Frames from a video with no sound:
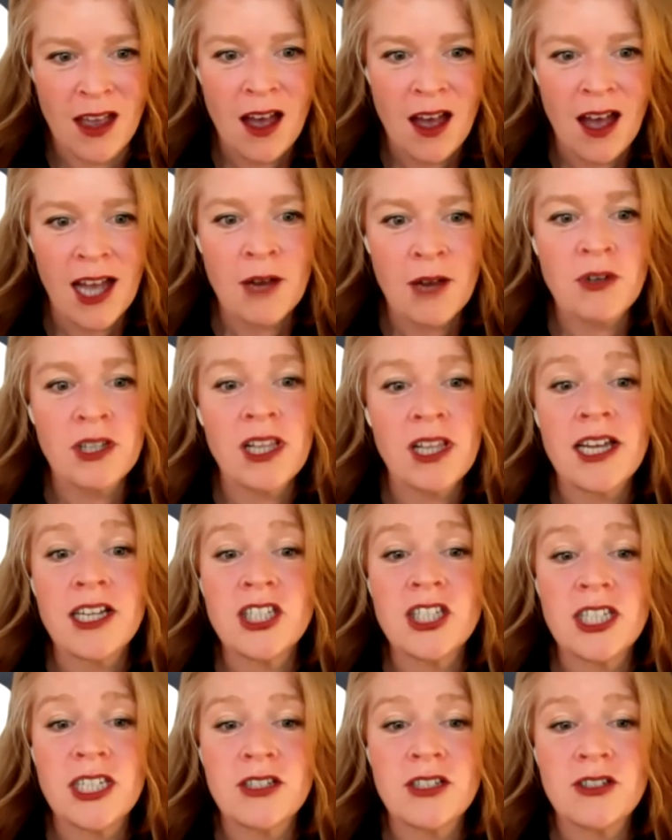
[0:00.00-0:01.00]
I would
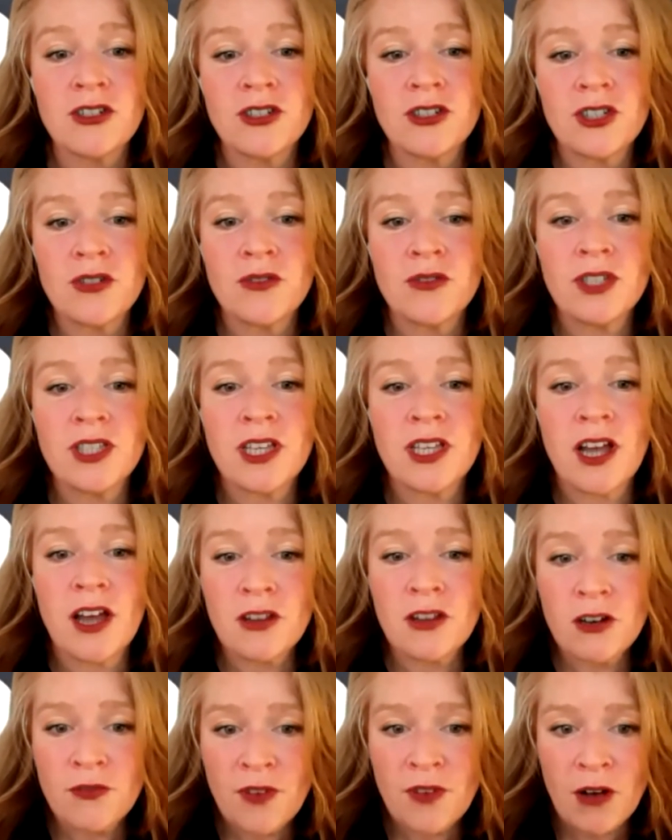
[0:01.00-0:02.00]
like to introduce the
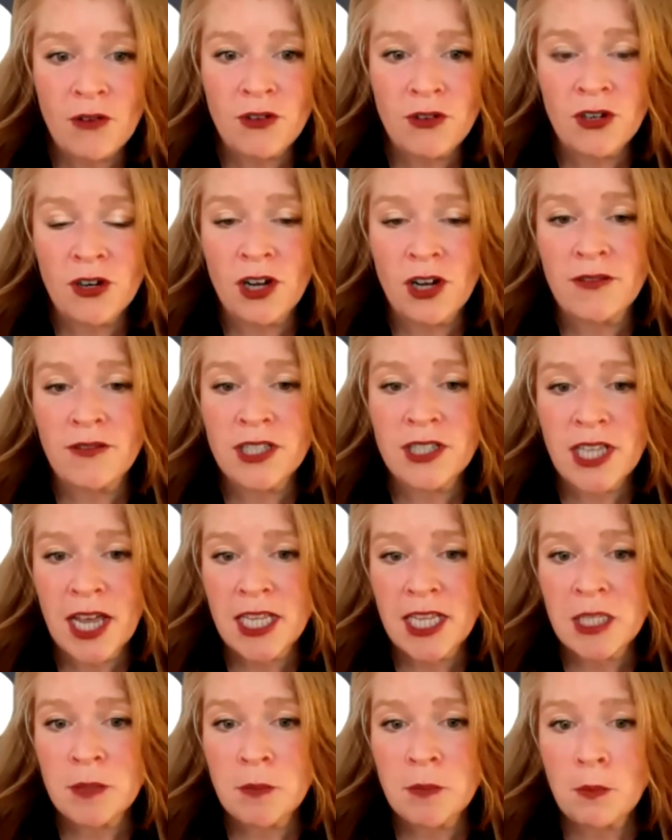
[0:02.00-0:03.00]
other founder of
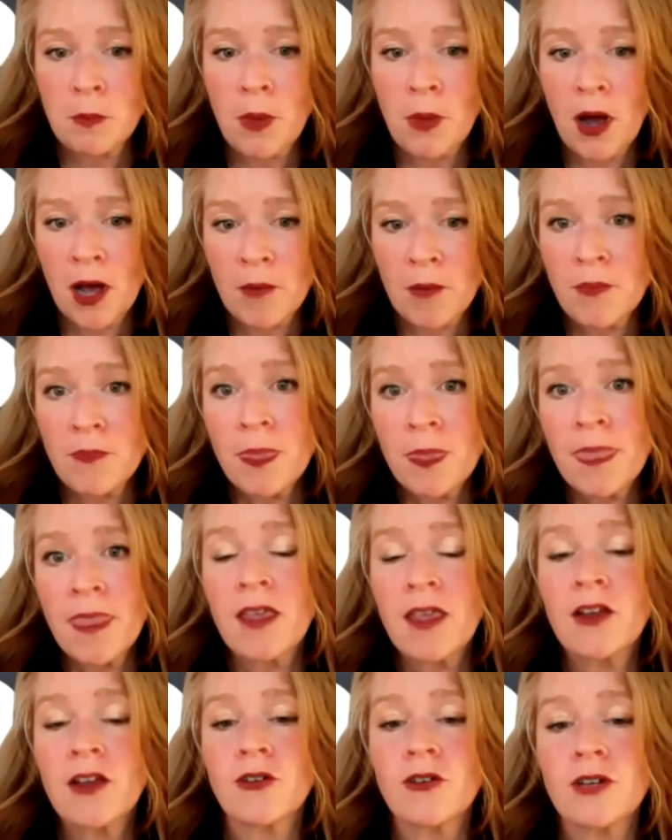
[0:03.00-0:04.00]
Science Pub,
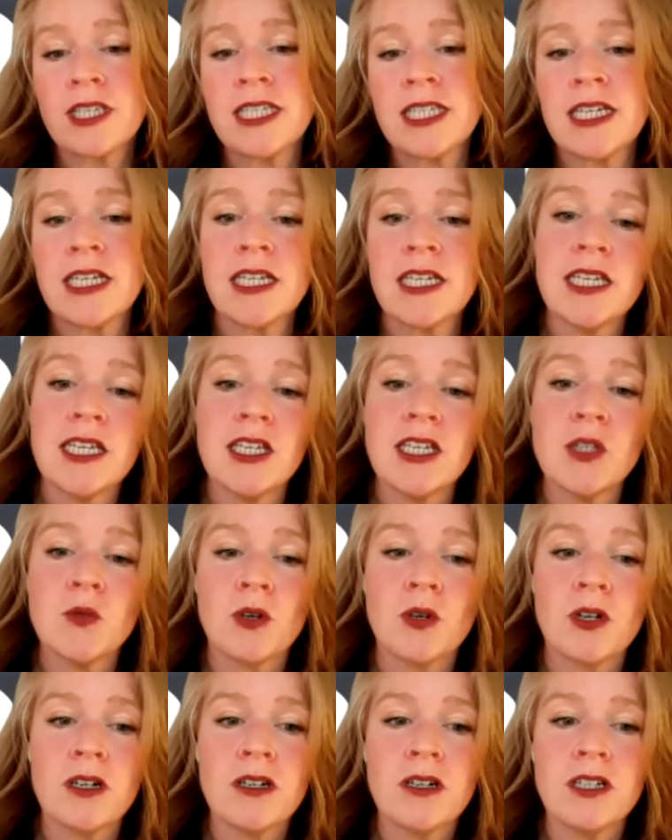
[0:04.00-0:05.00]
Christine
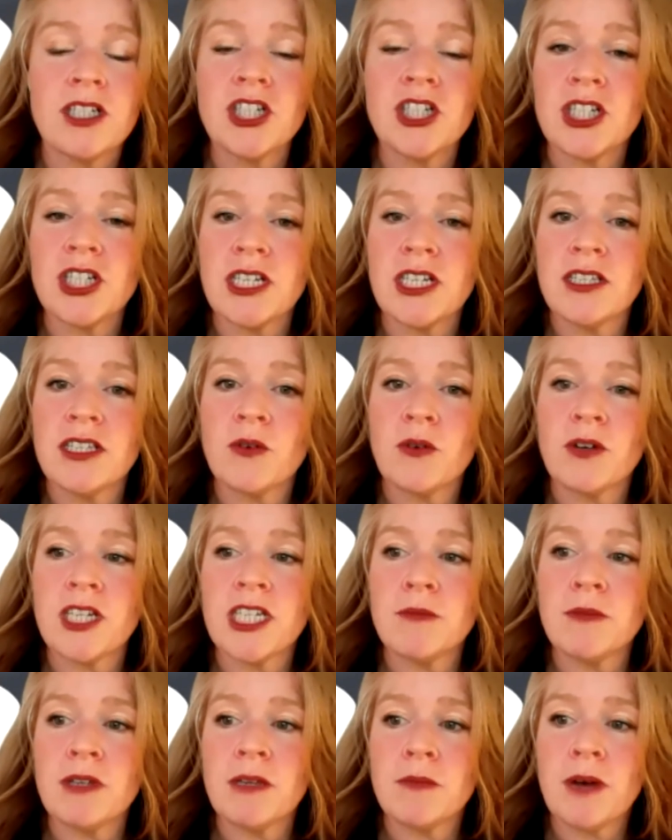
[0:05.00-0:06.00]
Kieswer. She is
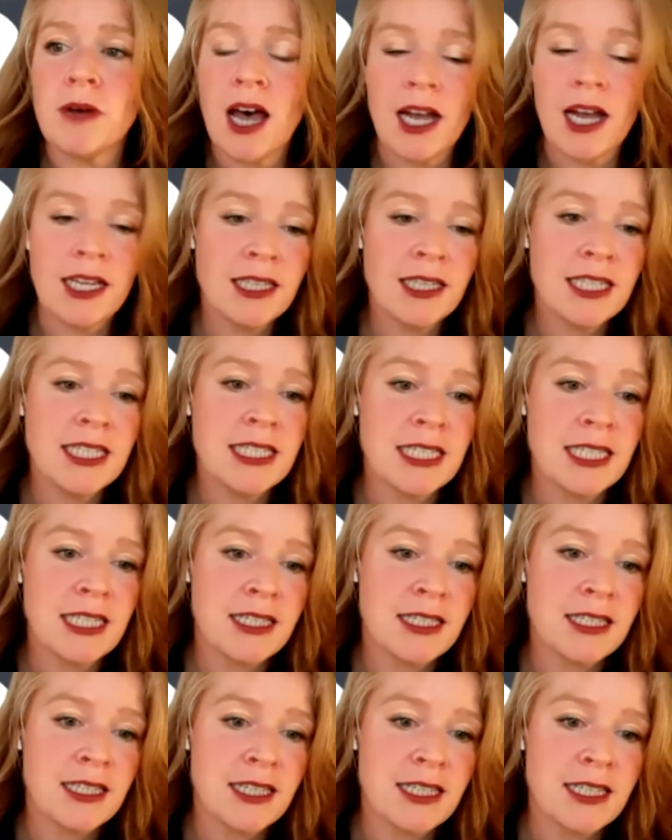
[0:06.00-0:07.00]
going to be behind the
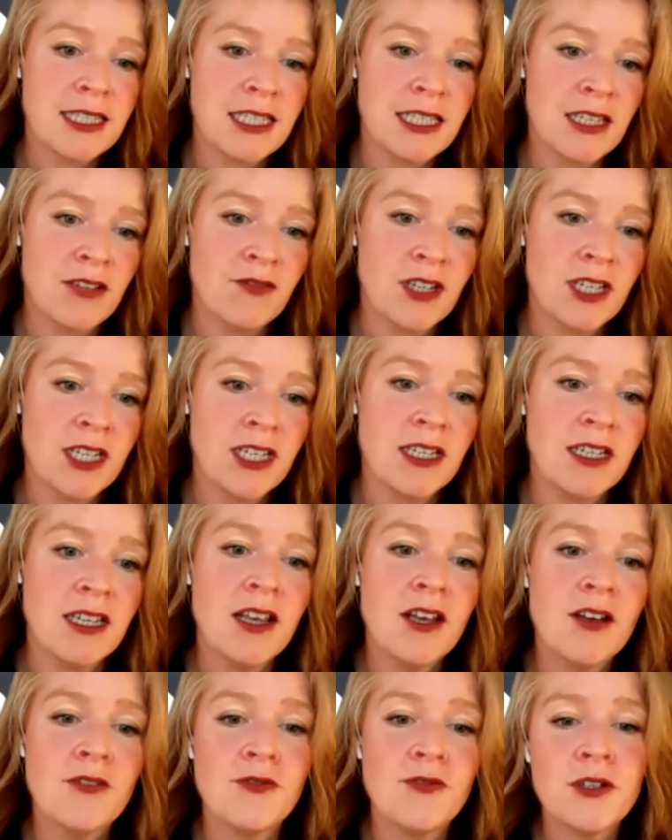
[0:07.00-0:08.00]
scenes this evening,
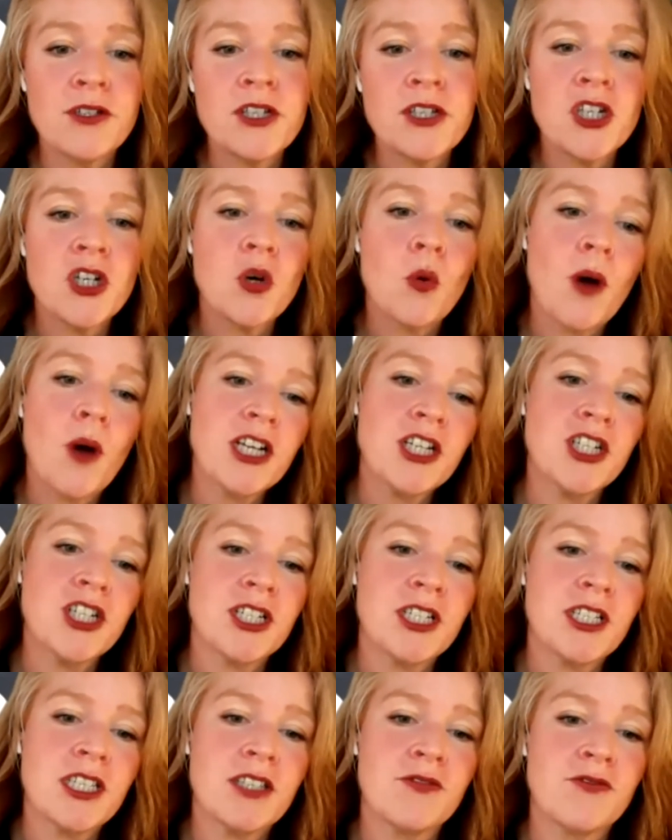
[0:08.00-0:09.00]
fielding your
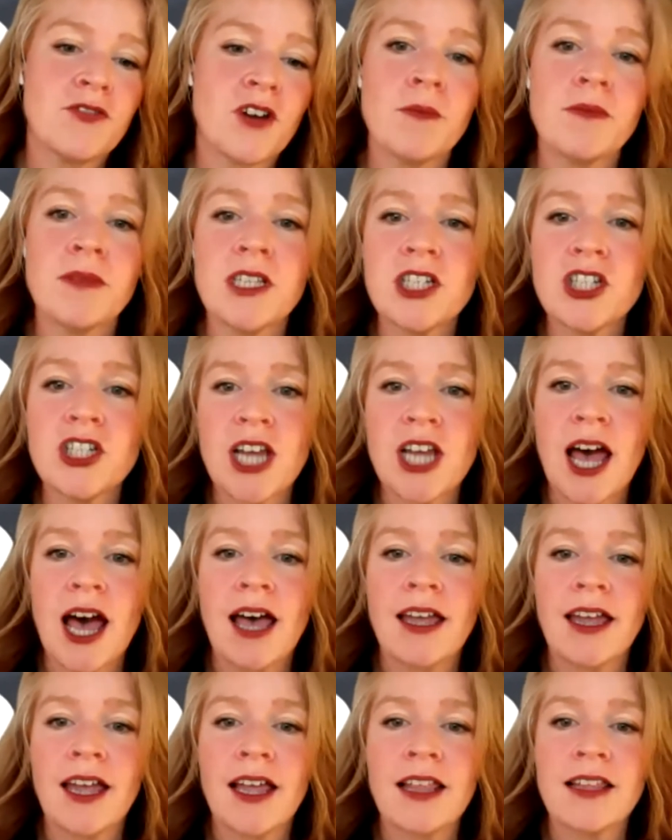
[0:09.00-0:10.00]
questions from the
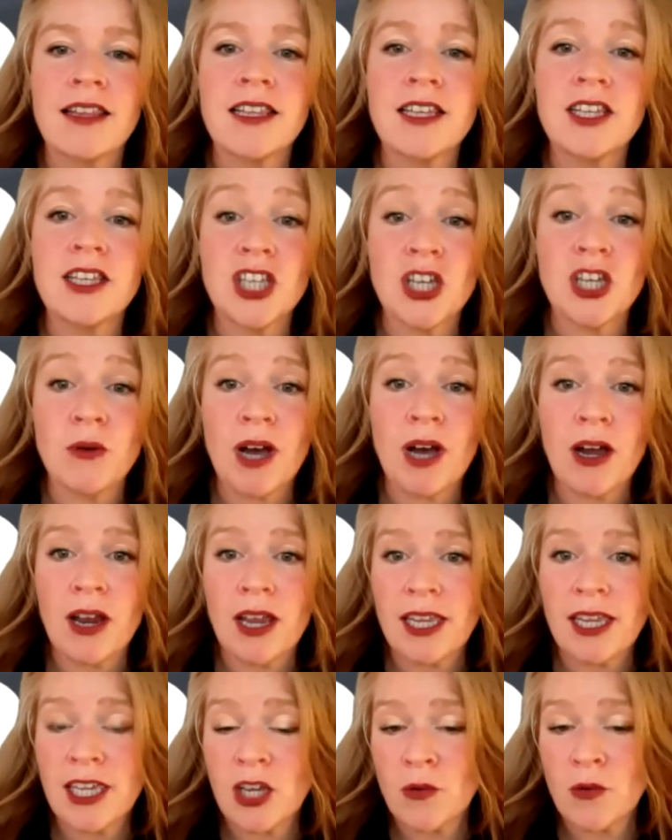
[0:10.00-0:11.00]
chat and the Q&A
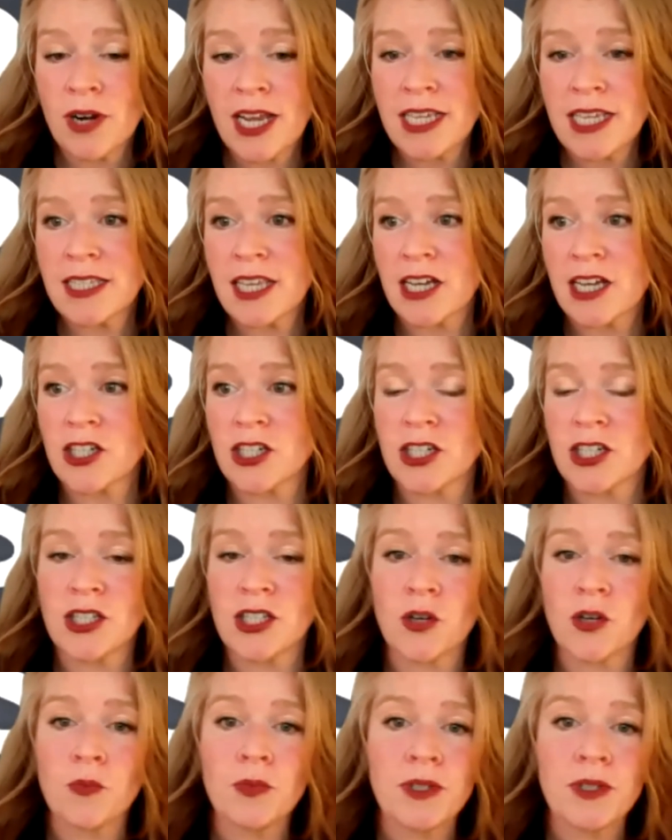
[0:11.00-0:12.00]
uh, section.
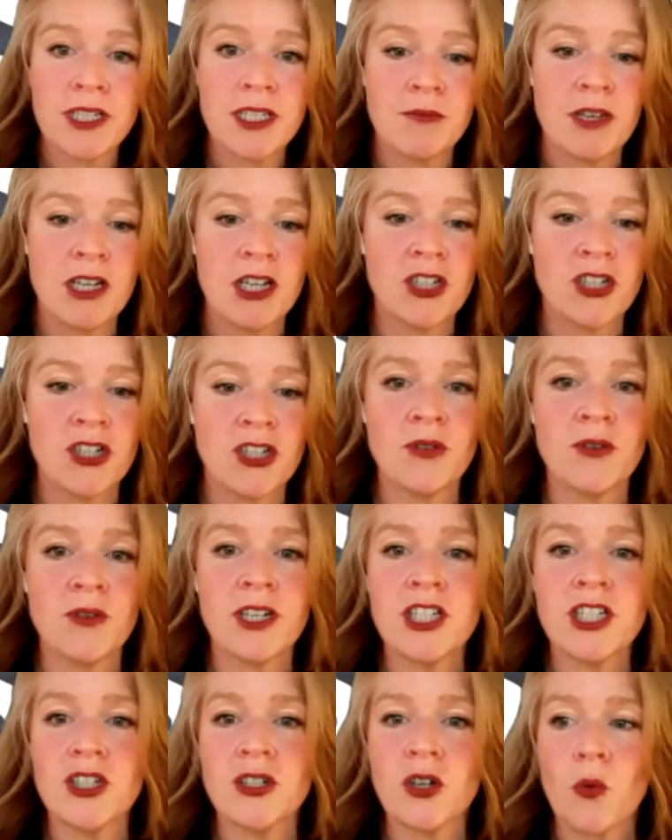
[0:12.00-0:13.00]
So please make sure you
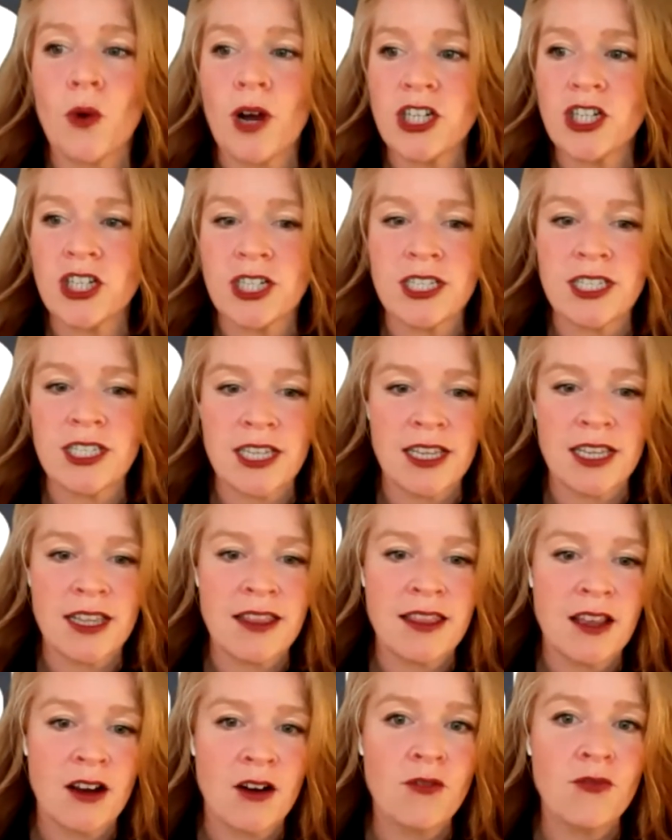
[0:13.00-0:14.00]
get your questions
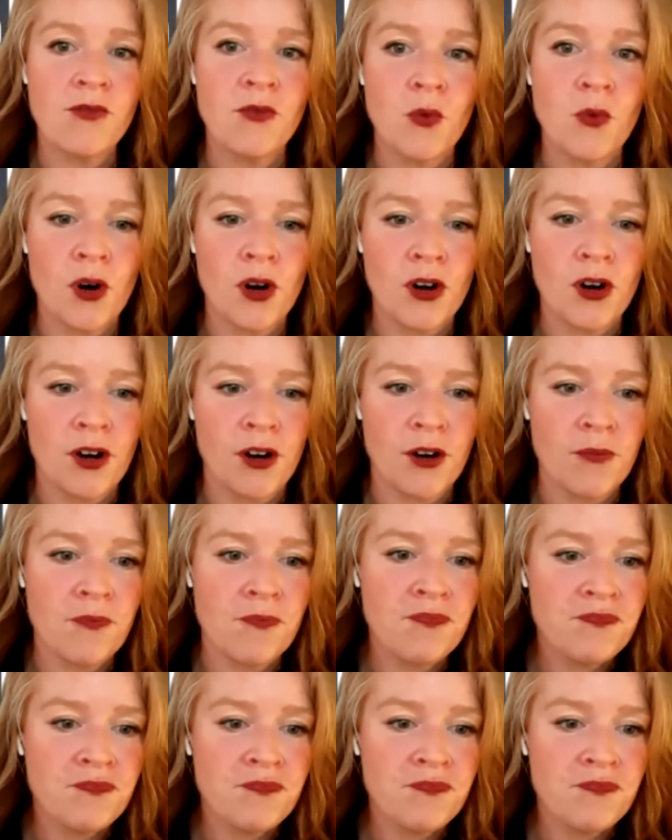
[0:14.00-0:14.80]
in there for her.